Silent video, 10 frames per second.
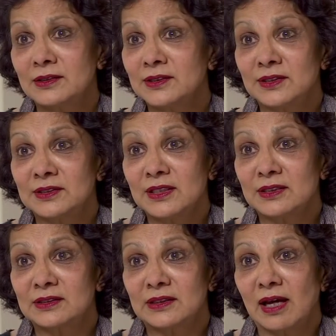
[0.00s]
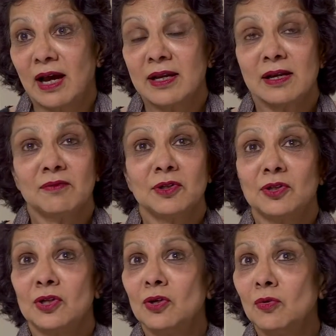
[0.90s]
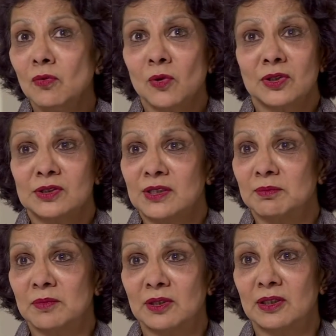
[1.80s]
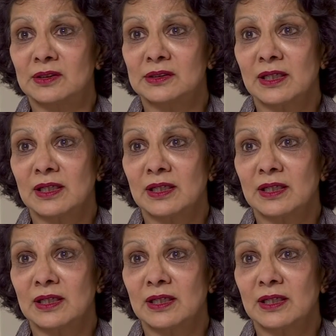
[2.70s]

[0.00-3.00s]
this disease? I never knew what is MDS.